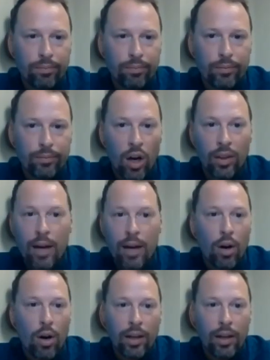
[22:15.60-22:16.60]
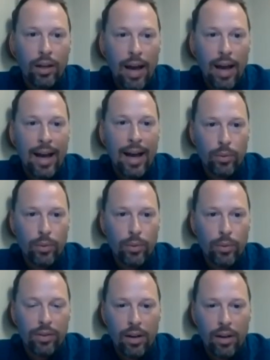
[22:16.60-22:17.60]
online marketing ads
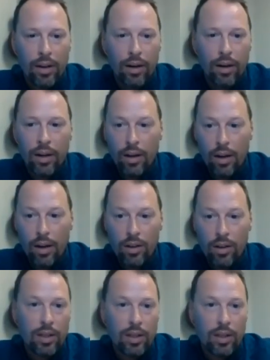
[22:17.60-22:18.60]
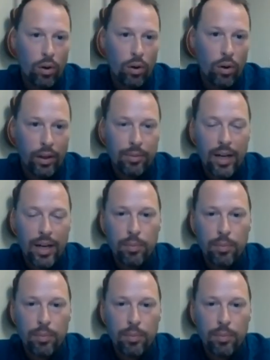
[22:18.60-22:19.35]
throughout the year, I'll send them quarterly updates.